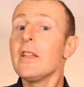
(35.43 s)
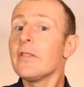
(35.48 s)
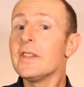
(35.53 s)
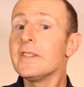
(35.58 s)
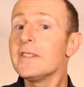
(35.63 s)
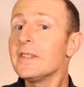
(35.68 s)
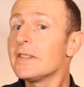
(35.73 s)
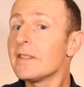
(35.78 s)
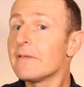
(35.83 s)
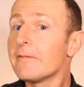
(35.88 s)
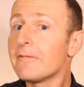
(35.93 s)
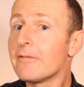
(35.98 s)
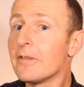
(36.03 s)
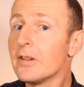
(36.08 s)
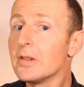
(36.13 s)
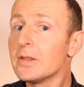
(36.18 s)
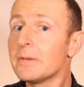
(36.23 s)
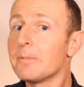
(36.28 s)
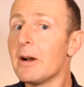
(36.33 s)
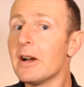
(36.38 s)
This is the
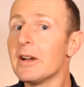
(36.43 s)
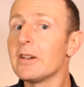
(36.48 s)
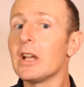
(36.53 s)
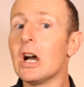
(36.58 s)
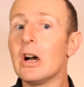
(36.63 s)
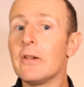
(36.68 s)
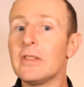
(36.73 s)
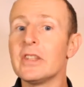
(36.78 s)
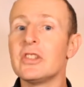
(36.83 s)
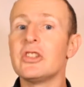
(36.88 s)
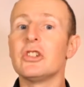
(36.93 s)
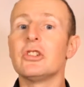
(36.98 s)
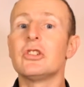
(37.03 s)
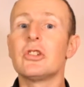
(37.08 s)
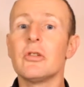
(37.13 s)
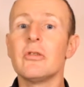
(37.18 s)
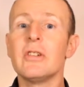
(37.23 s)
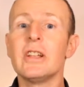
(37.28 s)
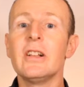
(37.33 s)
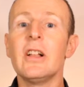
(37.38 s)
first part of the
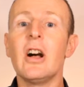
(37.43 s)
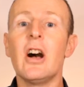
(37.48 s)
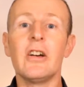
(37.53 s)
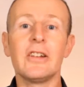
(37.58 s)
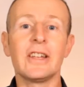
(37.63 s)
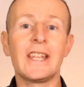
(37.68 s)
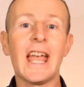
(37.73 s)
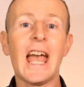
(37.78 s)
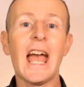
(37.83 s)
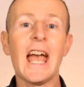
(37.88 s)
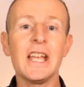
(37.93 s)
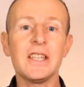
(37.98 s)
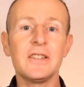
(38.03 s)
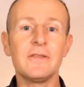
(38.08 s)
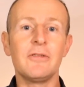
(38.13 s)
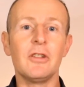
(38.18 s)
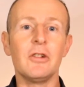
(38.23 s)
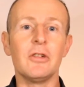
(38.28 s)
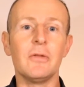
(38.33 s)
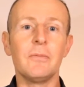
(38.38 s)
tutorial on
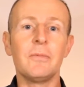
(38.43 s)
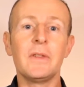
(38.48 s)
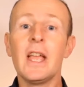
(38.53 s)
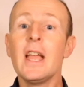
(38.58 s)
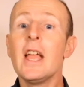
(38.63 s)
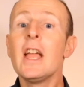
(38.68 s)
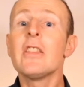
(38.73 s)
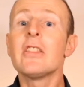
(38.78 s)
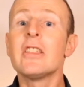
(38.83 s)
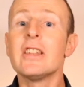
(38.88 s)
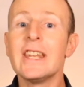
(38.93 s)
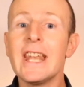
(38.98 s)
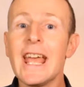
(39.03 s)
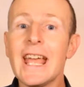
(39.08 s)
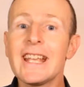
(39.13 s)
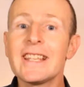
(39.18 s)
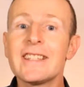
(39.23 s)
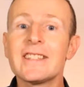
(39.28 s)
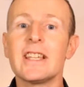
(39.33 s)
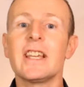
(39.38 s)
cash flow. The
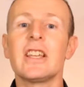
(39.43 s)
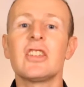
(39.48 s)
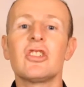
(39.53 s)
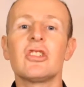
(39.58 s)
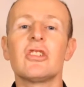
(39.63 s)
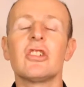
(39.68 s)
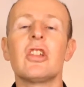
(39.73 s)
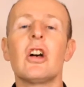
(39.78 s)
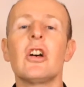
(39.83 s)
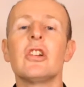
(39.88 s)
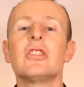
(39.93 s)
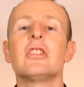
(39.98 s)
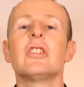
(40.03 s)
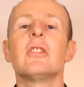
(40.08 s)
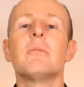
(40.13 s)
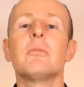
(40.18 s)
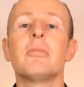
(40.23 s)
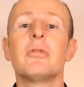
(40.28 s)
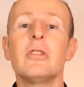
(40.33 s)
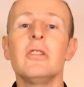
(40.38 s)
next section on how
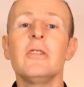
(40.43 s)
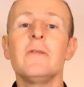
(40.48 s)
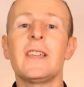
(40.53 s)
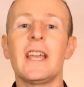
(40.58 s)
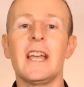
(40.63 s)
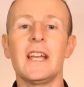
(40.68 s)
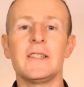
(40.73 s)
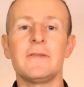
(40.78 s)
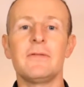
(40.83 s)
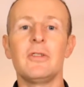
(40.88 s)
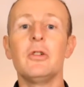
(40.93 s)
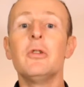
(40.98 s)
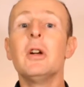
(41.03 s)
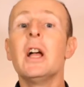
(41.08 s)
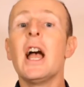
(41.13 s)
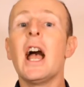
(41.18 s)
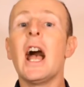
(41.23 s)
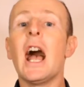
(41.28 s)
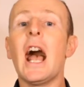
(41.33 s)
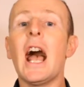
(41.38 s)
to improve cash
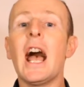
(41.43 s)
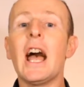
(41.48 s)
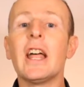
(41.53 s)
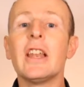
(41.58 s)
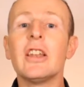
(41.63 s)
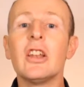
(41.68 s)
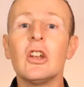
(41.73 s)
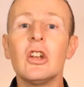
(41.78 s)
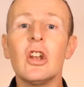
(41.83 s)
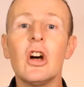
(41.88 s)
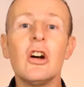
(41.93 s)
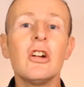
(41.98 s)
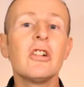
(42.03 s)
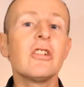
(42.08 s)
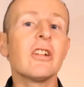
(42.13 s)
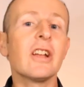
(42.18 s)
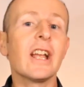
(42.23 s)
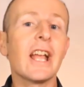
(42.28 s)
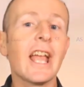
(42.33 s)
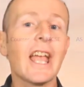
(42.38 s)
flow and
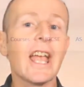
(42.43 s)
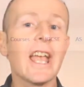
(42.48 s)
longer